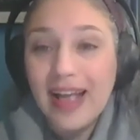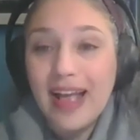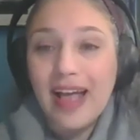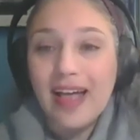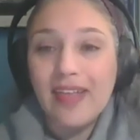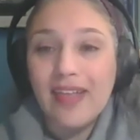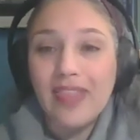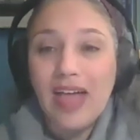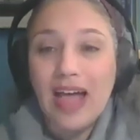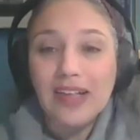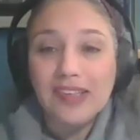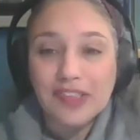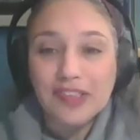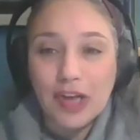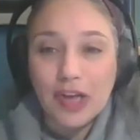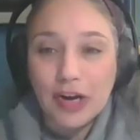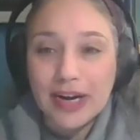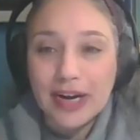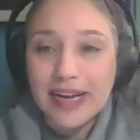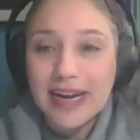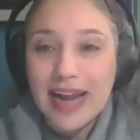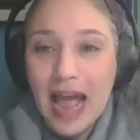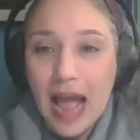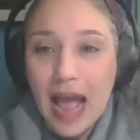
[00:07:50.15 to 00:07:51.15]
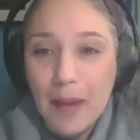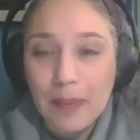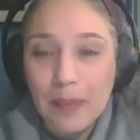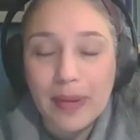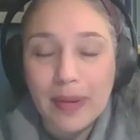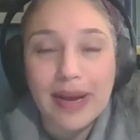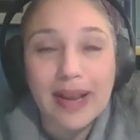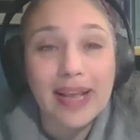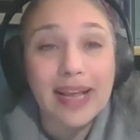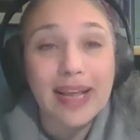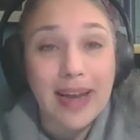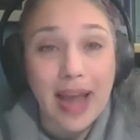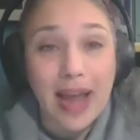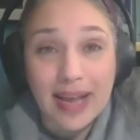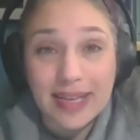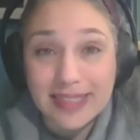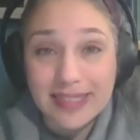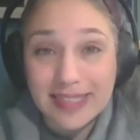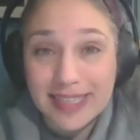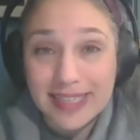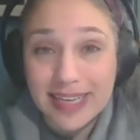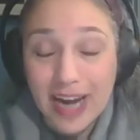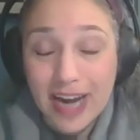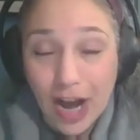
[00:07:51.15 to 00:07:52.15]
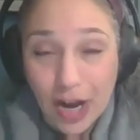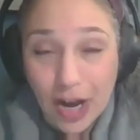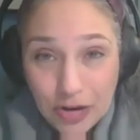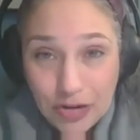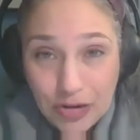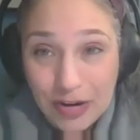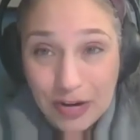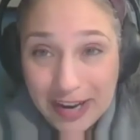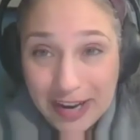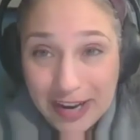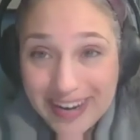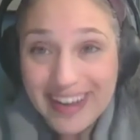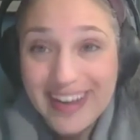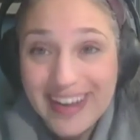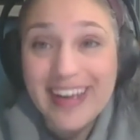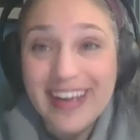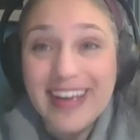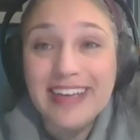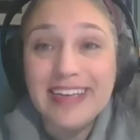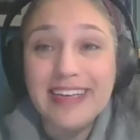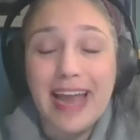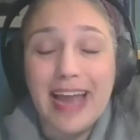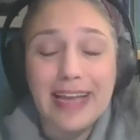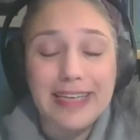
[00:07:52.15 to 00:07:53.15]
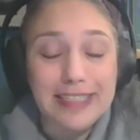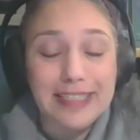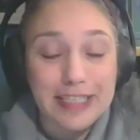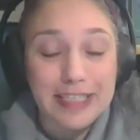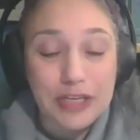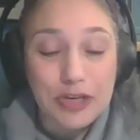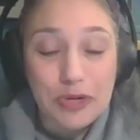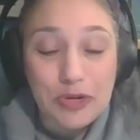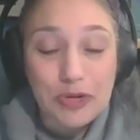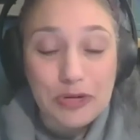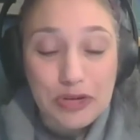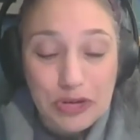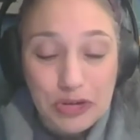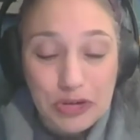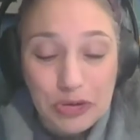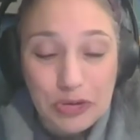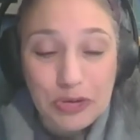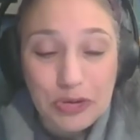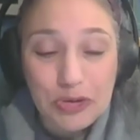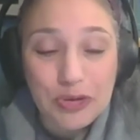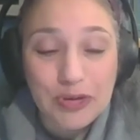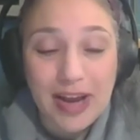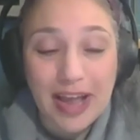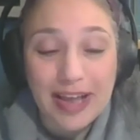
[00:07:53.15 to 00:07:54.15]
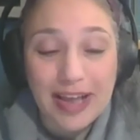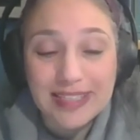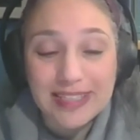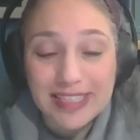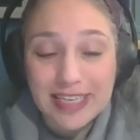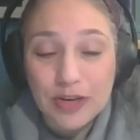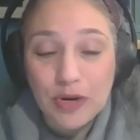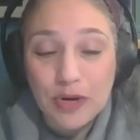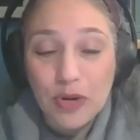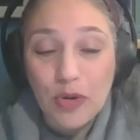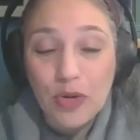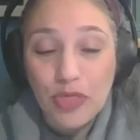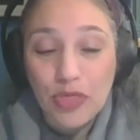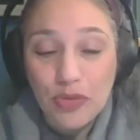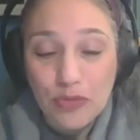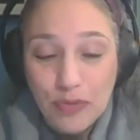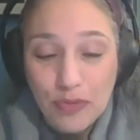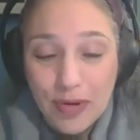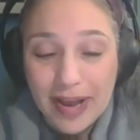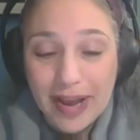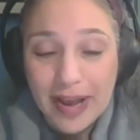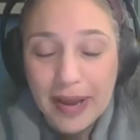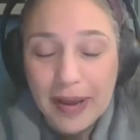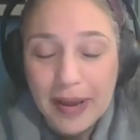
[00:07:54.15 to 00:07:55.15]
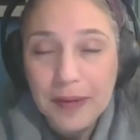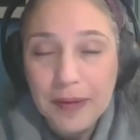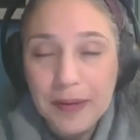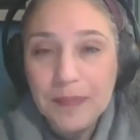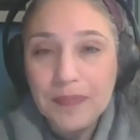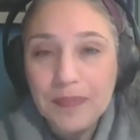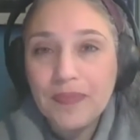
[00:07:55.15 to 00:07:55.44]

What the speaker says: And that started happening in 1900, 1902, 1903.